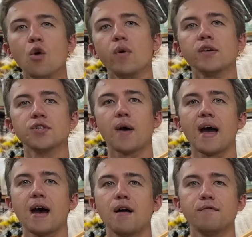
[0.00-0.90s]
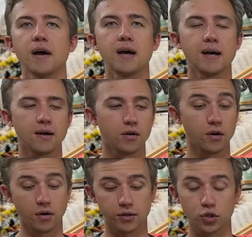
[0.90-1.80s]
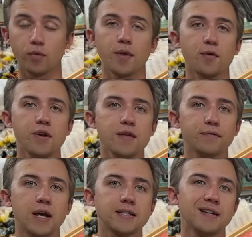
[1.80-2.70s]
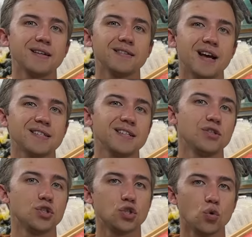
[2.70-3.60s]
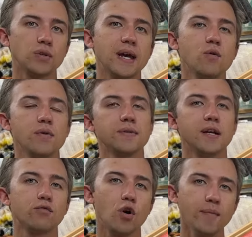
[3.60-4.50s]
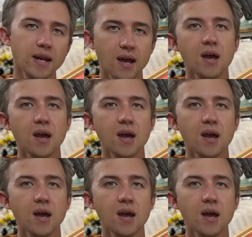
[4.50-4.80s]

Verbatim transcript: We also have uh, our October 30th fly tying class is sold out with Nick Roman,